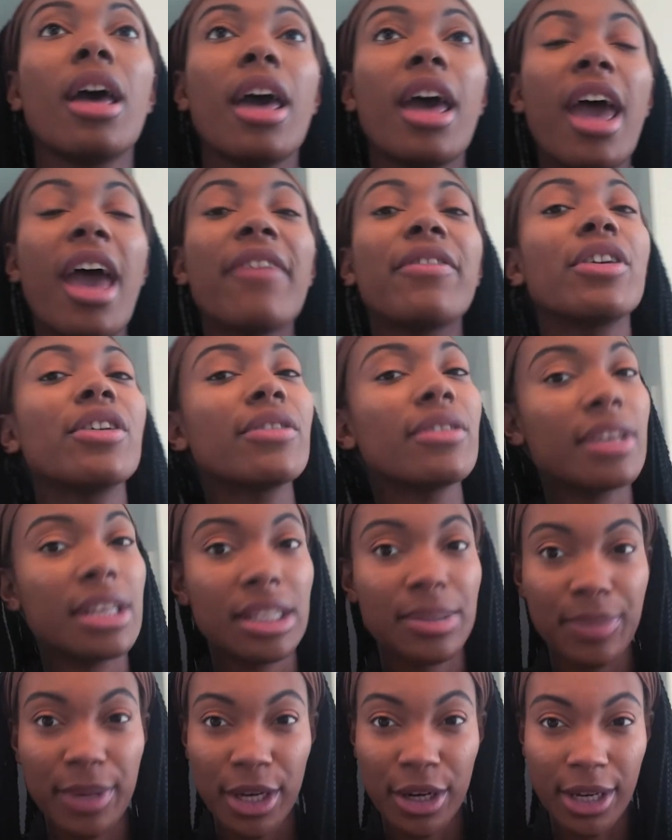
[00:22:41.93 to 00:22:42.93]
if you've
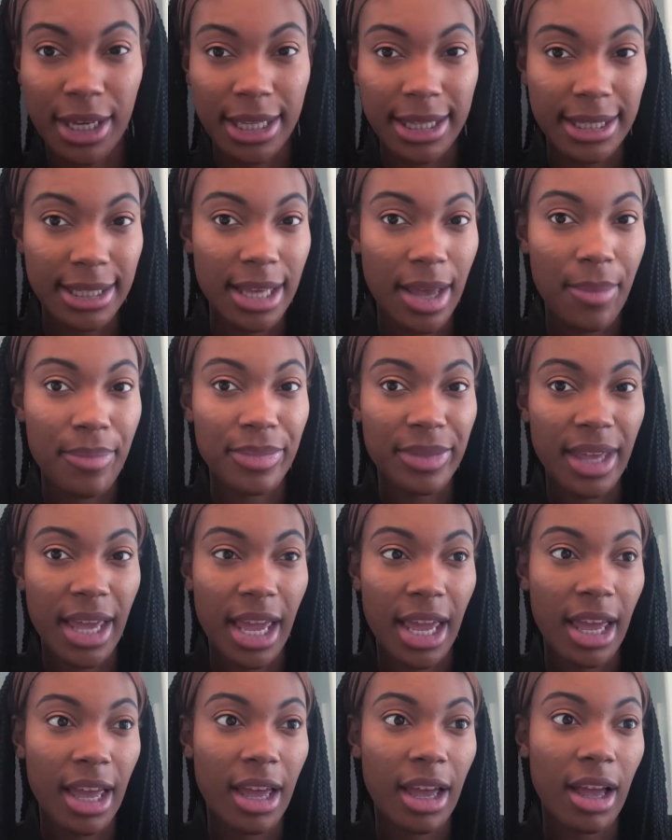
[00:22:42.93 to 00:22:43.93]
experienced
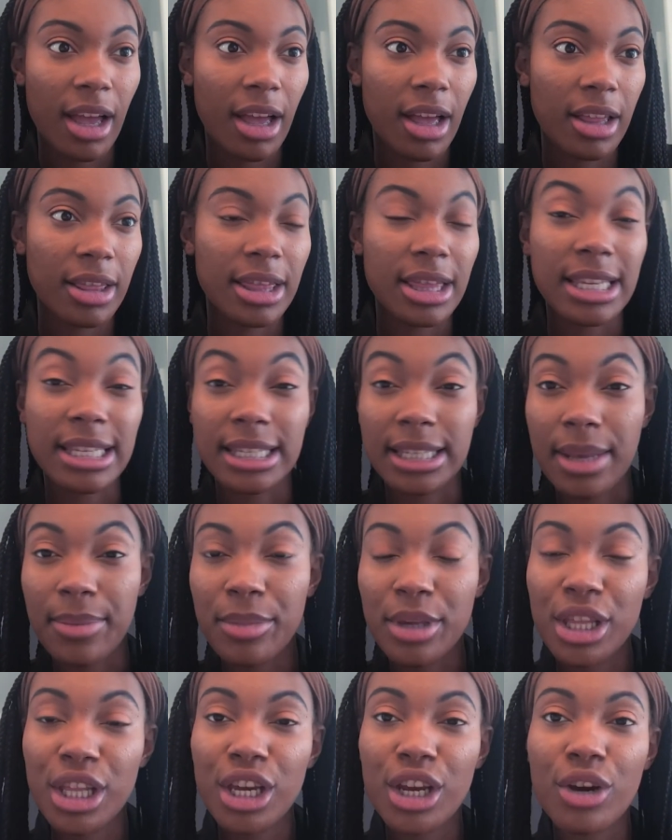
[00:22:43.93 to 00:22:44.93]
something
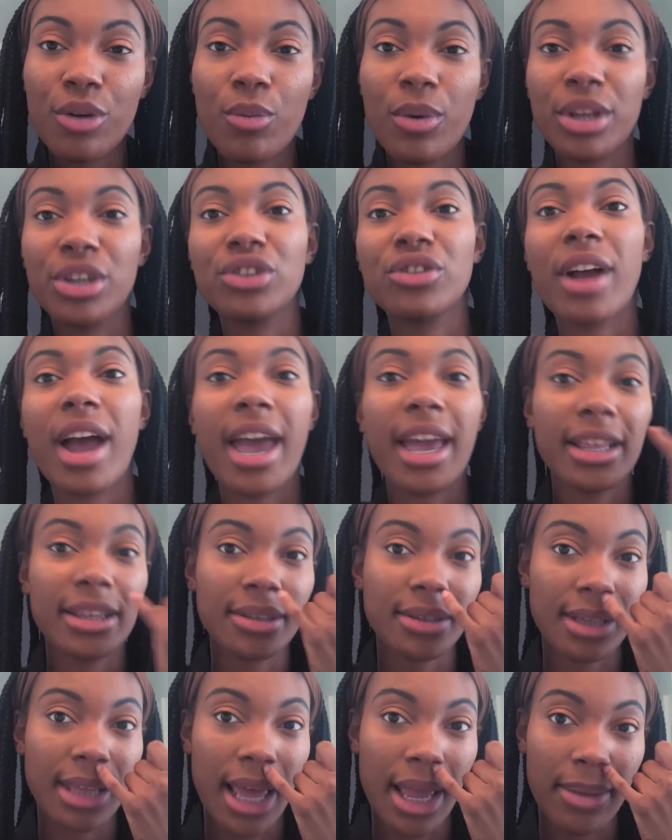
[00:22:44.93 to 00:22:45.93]
similar when trying
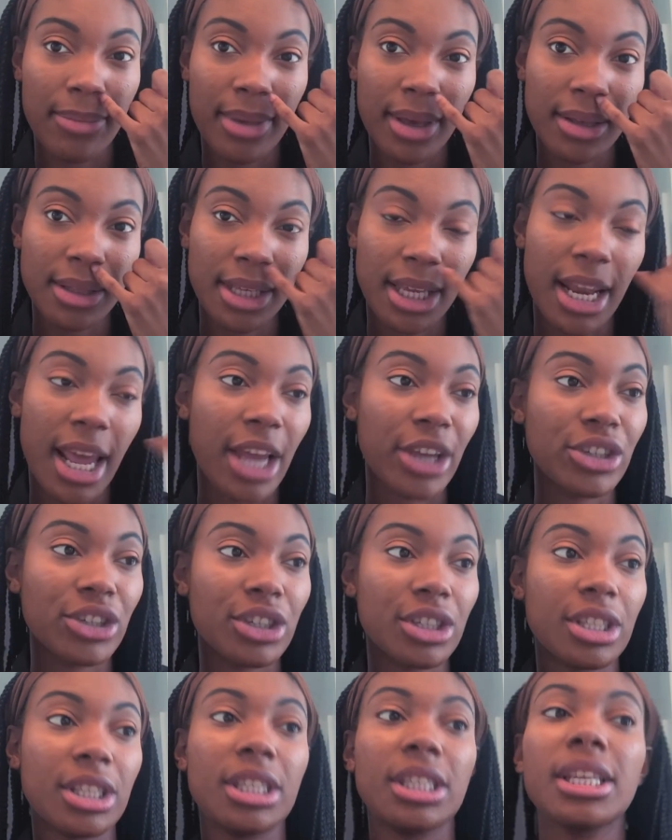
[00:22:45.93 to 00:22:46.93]
to like build
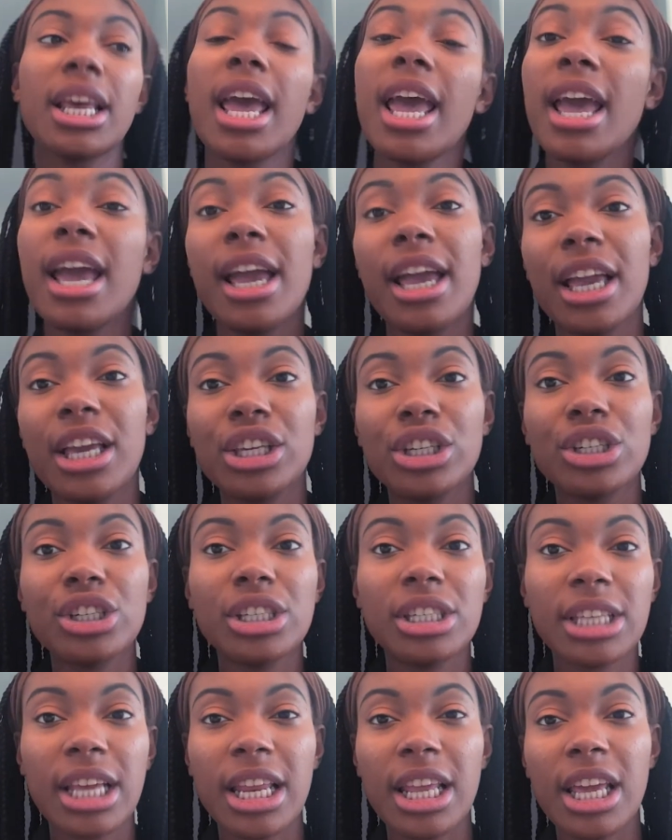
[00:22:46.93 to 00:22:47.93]
connections in your
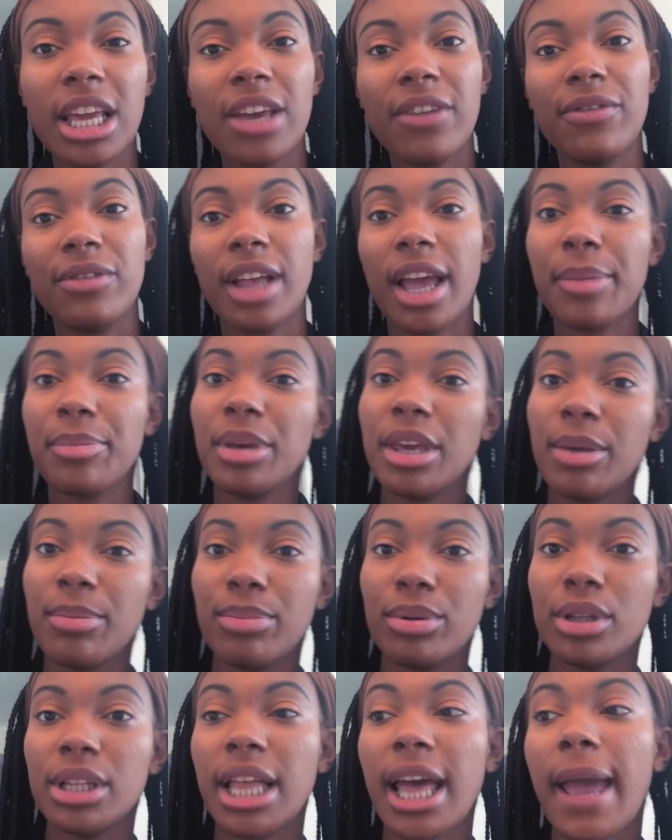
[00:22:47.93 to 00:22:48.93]
city. It's like
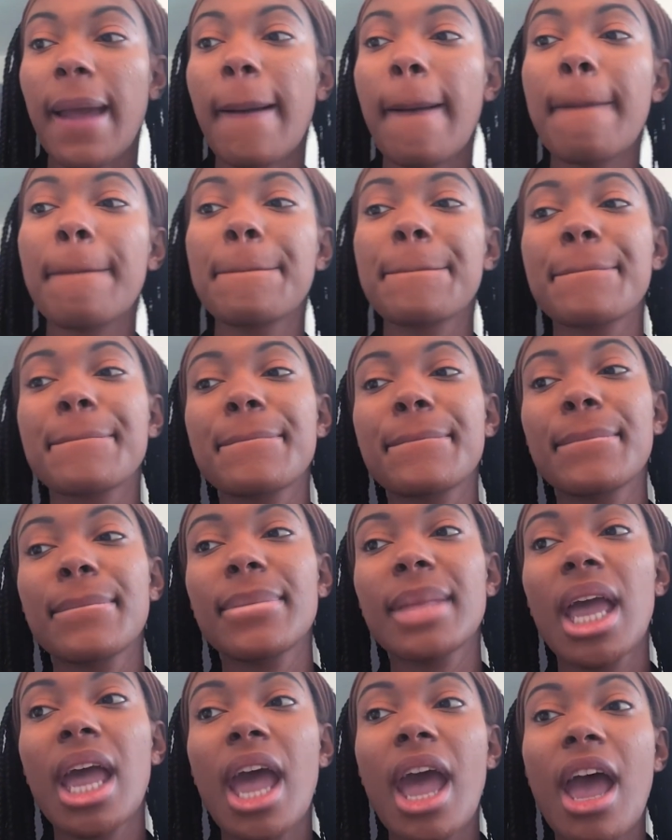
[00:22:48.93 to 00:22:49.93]
people like,
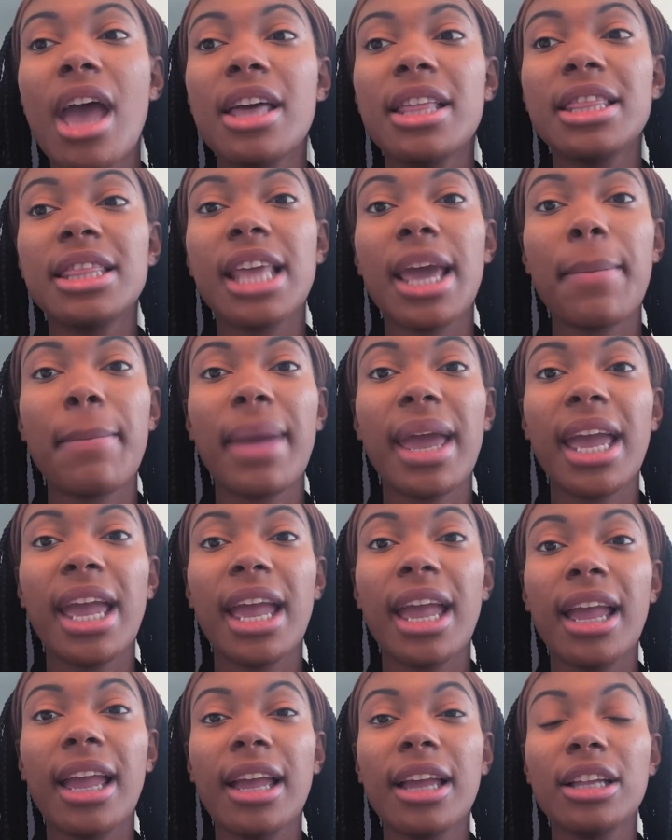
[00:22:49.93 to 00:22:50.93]
they
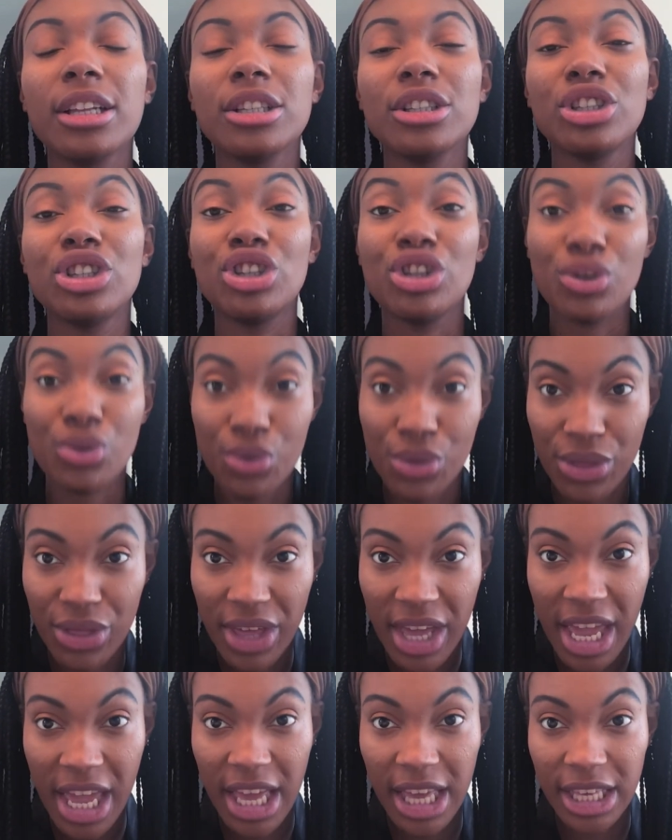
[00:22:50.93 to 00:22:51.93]
may do
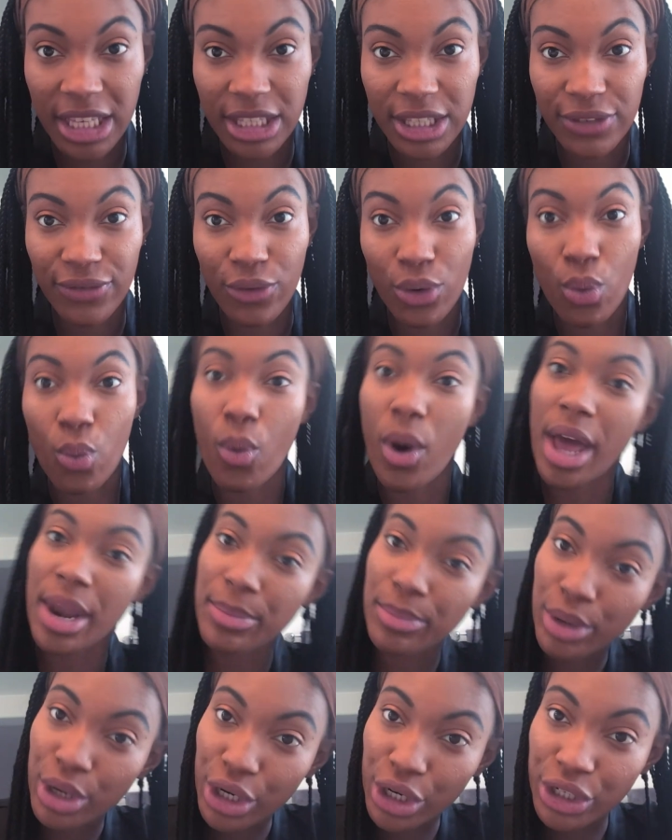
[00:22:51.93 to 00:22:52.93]
things for
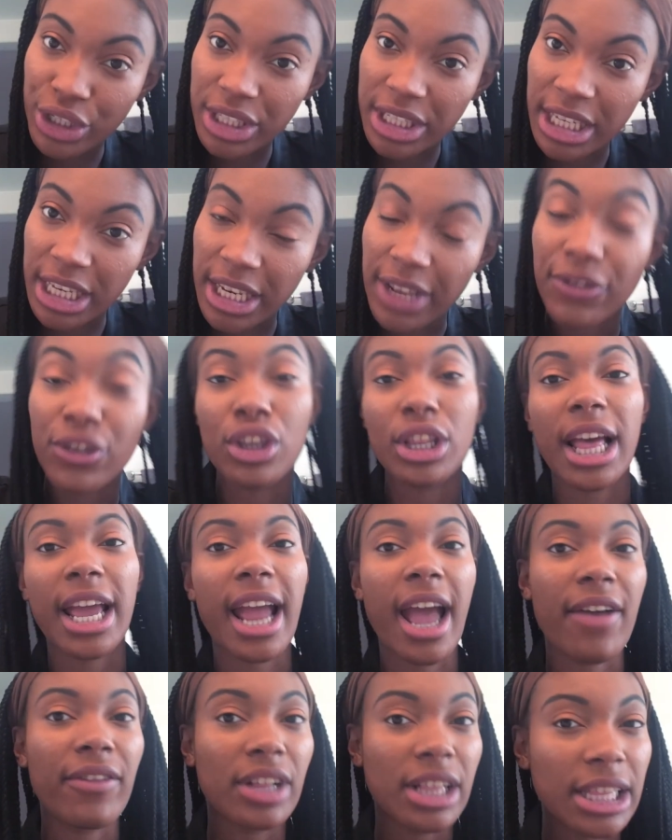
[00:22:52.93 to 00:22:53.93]
one person. If you like
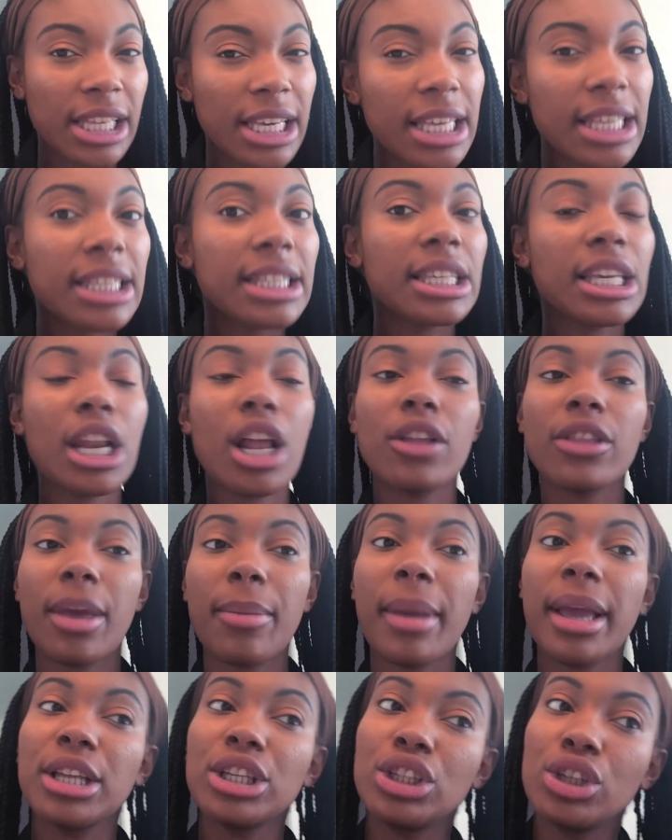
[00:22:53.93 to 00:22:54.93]
have cliques, you know, they
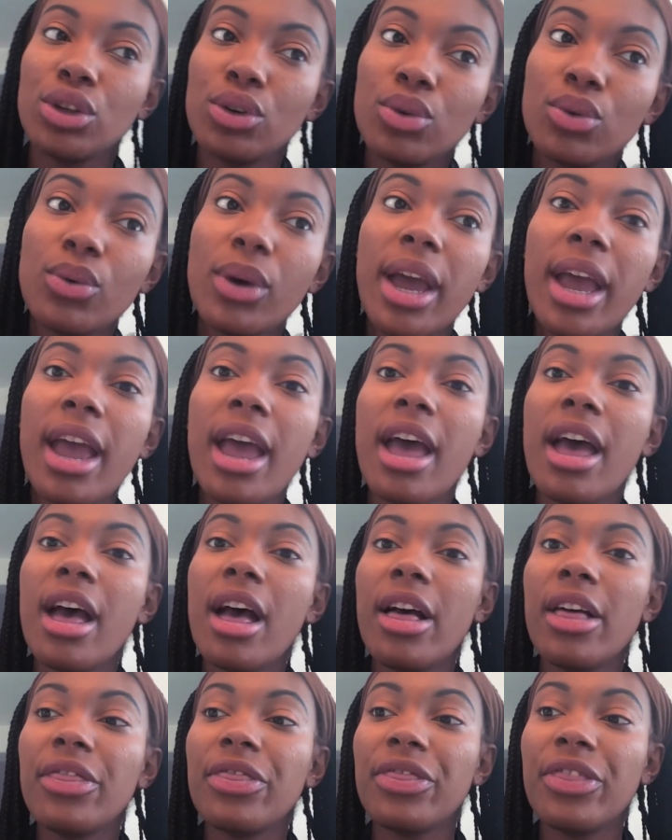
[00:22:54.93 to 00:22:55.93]
may do
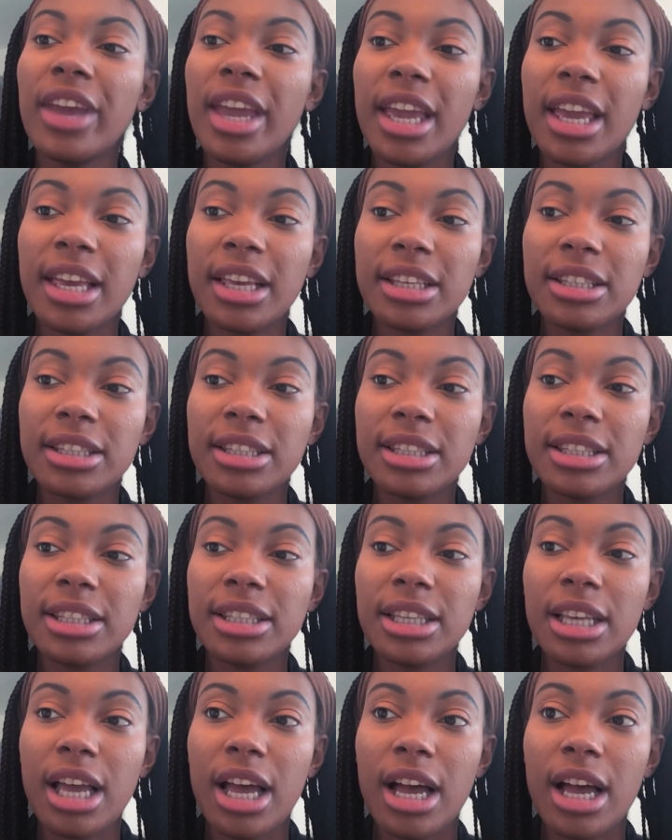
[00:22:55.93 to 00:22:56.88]
things,